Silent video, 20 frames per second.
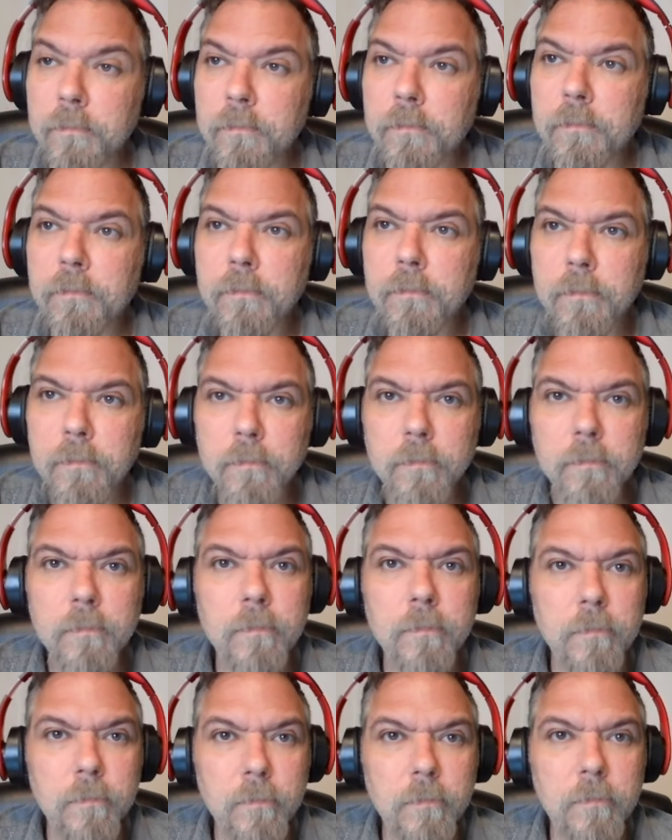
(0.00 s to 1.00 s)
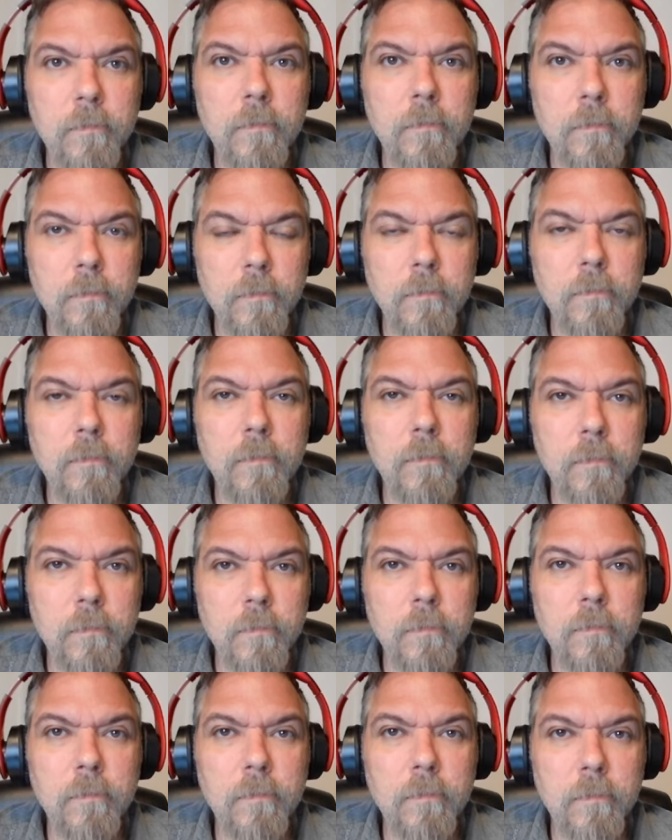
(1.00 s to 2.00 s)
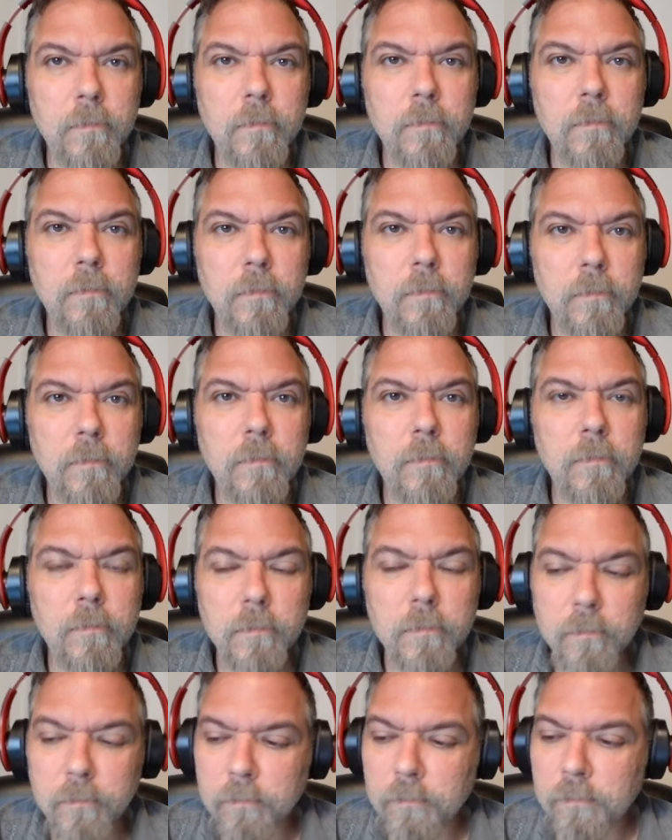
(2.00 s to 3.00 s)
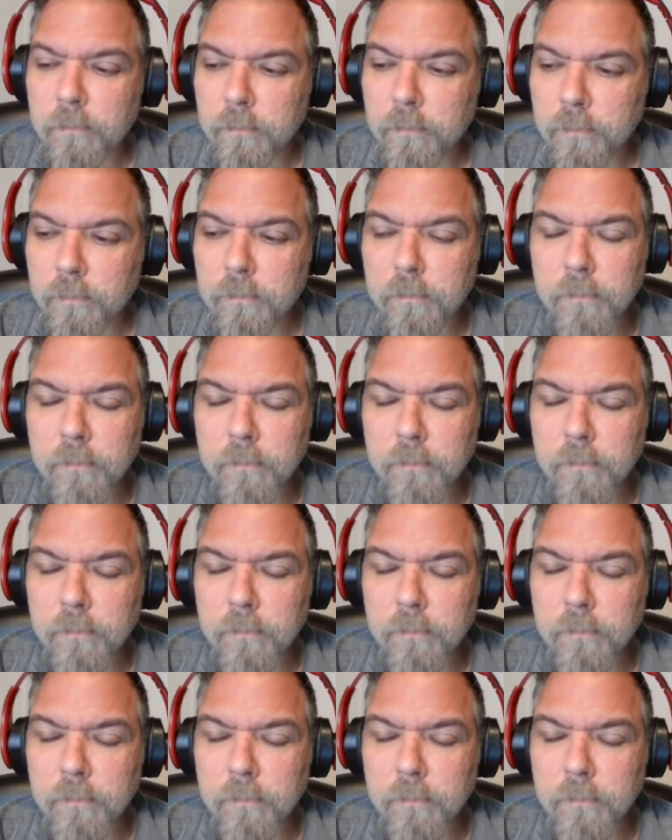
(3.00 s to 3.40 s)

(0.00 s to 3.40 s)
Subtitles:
The person shown says nothing.